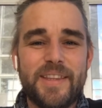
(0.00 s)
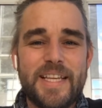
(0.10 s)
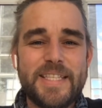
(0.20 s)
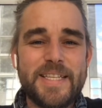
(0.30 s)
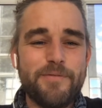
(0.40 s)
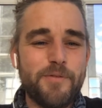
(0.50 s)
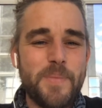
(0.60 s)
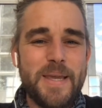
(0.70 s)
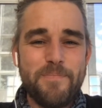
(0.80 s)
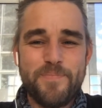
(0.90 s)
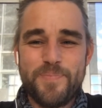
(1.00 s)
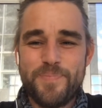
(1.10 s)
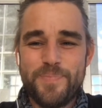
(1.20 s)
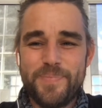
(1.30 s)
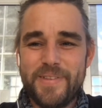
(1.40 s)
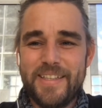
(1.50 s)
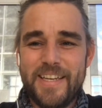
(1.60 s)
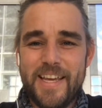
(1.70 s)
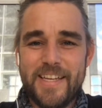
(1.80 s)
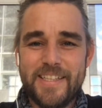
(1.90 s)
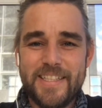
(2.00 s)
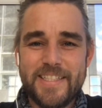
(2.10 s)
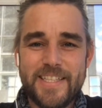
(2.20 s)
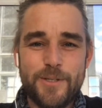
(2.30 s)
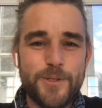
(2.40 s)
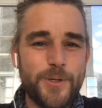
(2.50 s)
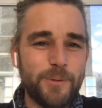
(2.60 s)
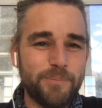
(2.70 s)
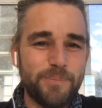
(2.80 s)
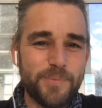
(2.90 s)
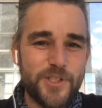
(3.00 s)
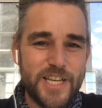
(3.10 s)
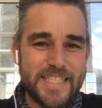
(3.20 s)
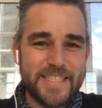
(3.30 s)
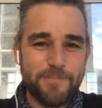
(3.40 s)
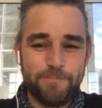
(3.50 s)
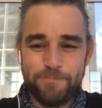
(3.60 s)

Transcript: That's it from me, and I'll see you soon. Cheers.